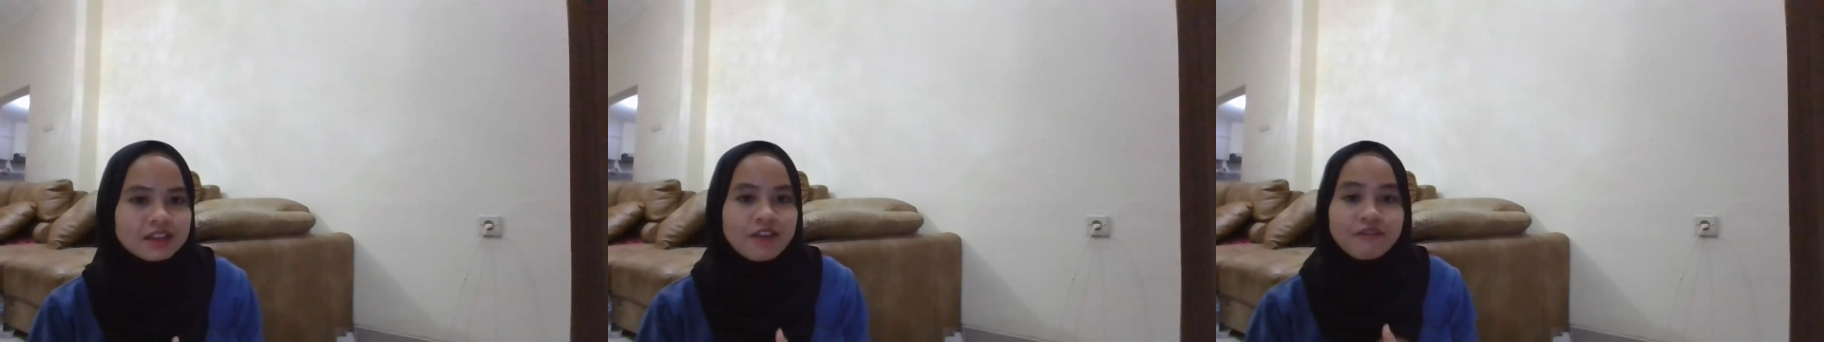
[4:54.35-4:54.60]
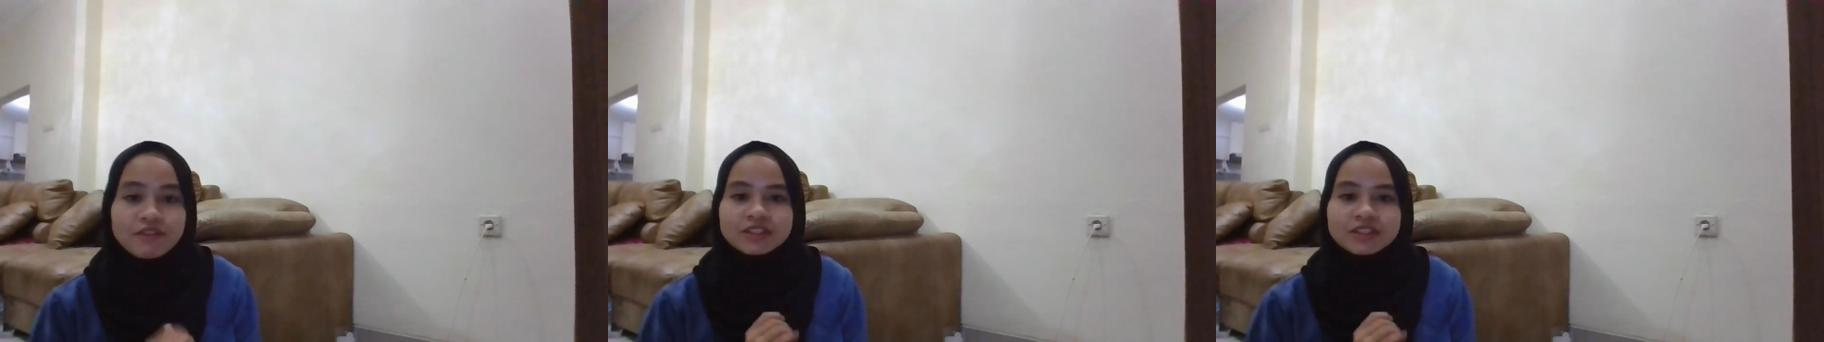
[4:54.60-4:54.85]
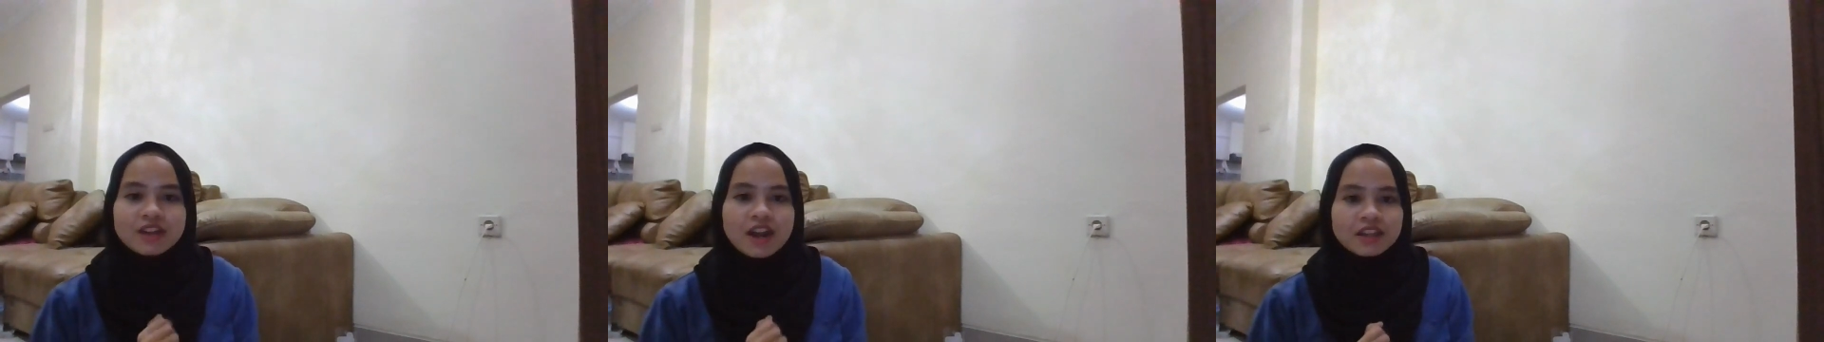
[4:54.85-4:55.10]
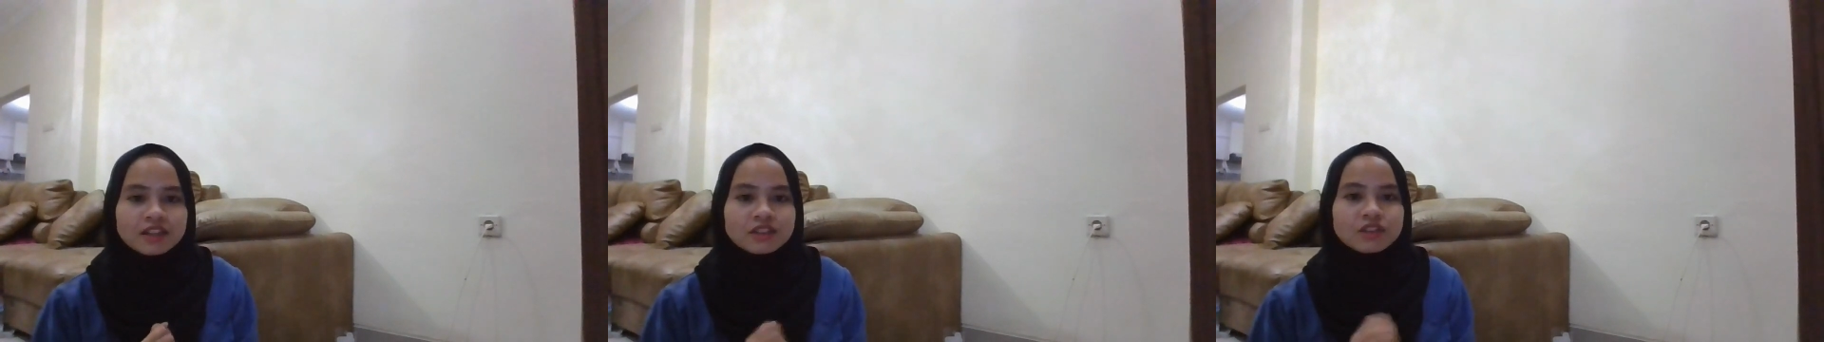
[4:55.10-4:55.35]
never
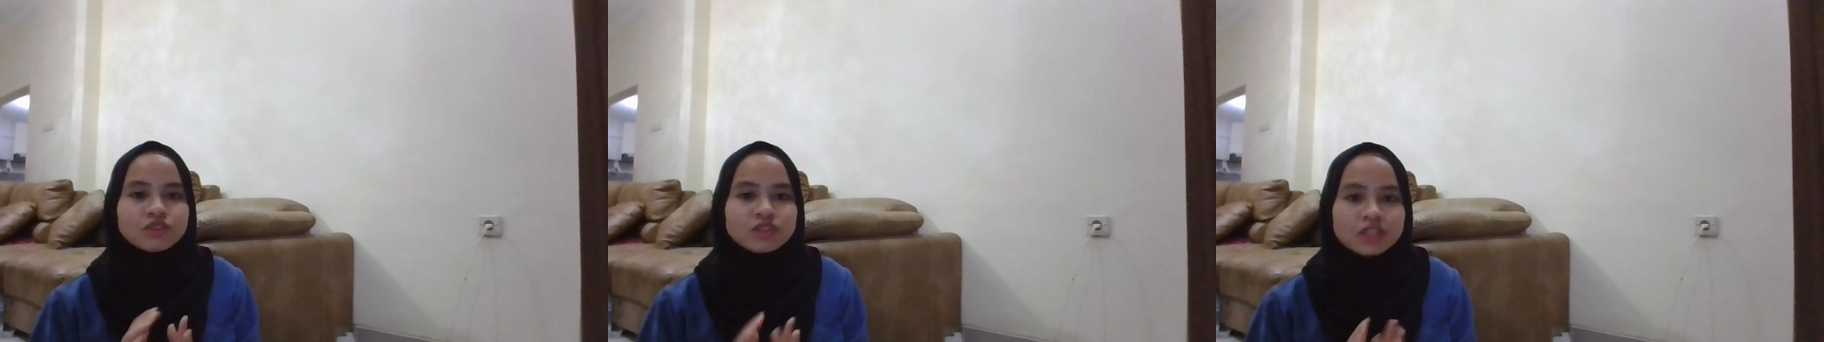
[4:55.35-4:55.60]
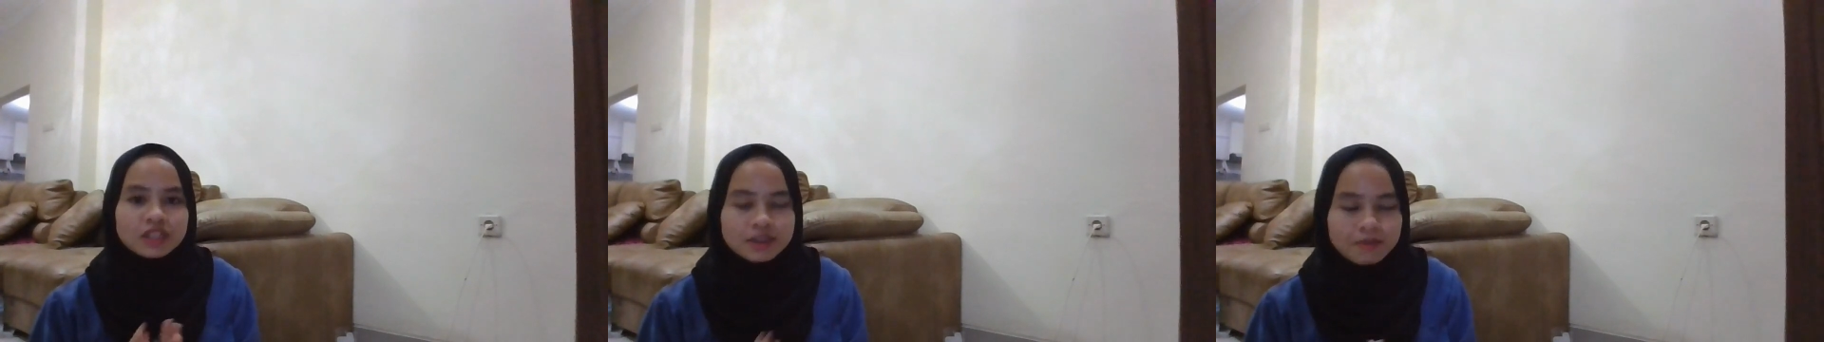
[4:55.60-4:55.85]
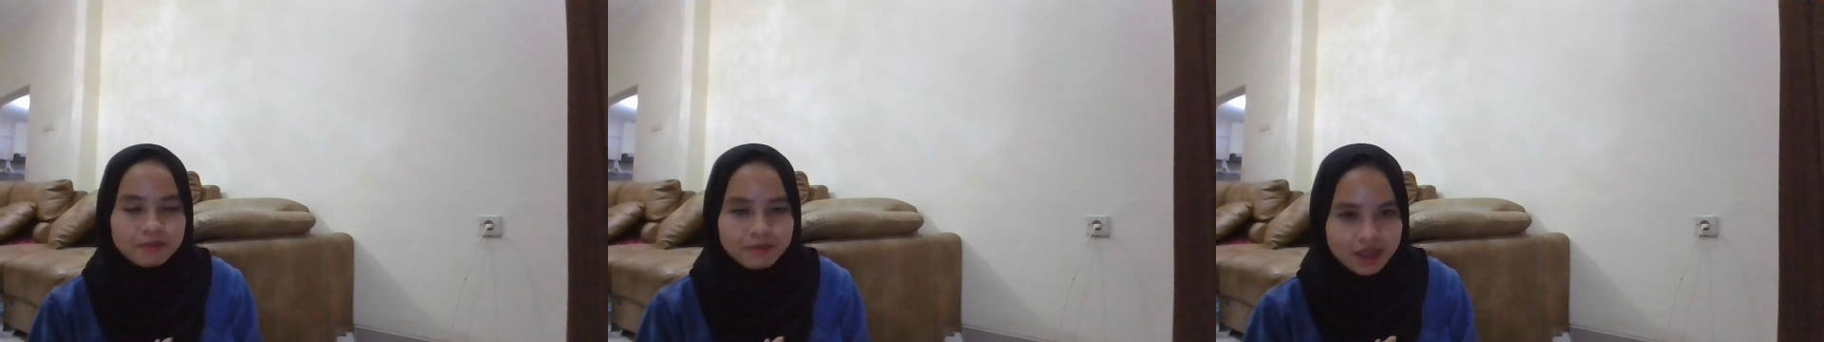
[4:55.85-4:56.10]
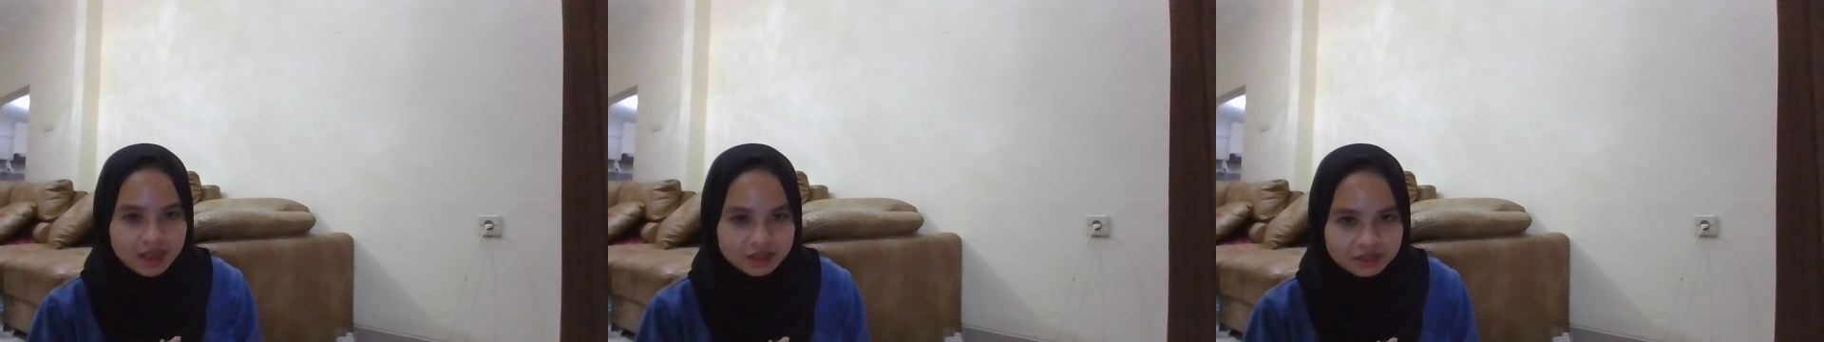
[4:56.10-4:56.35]
tried using the
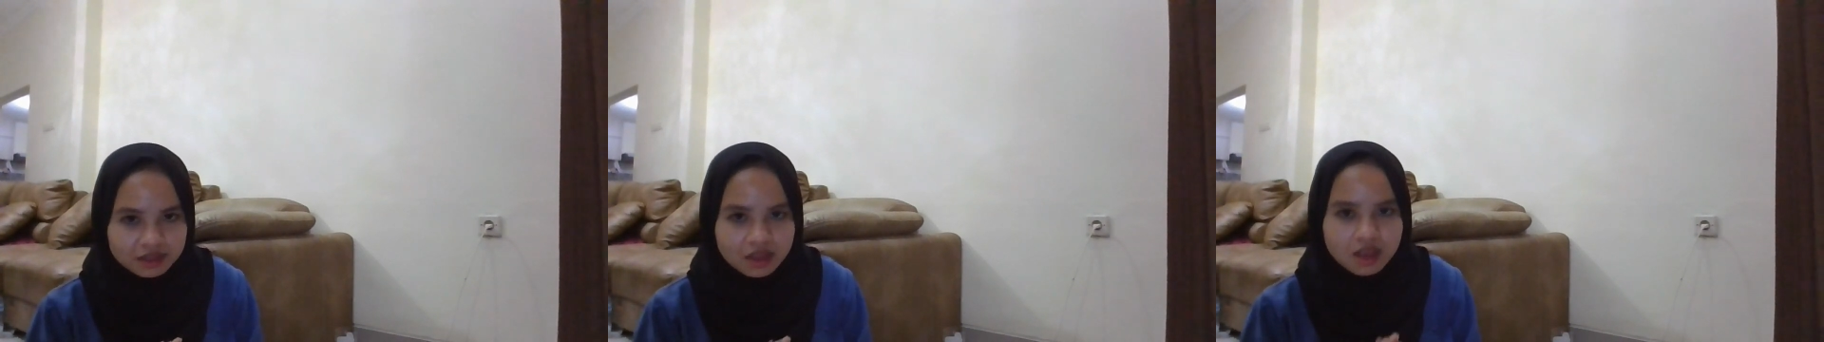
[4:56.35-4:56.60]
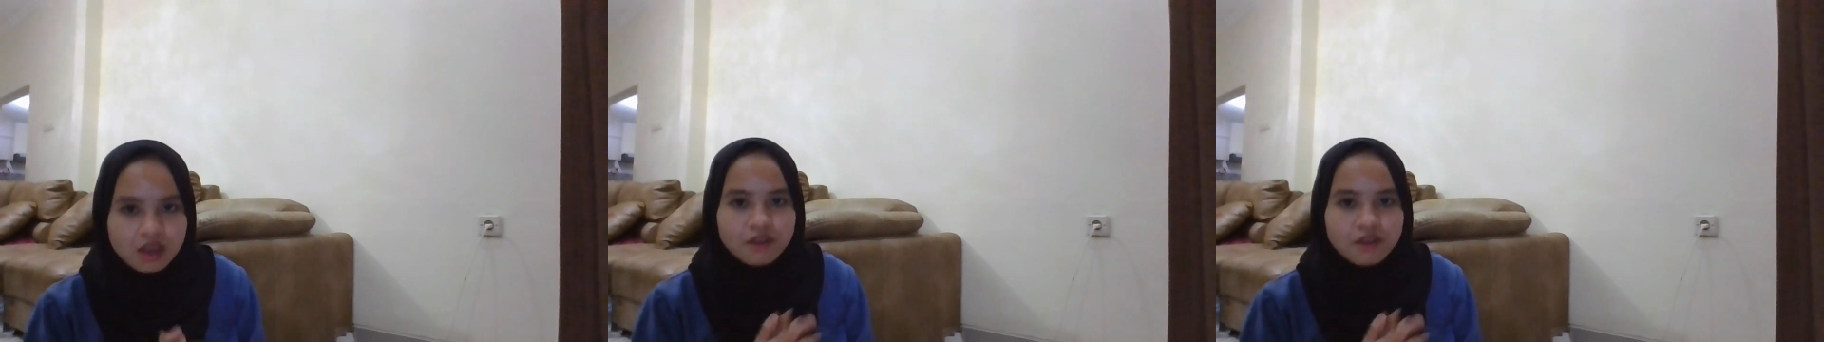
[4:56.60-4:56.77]
mask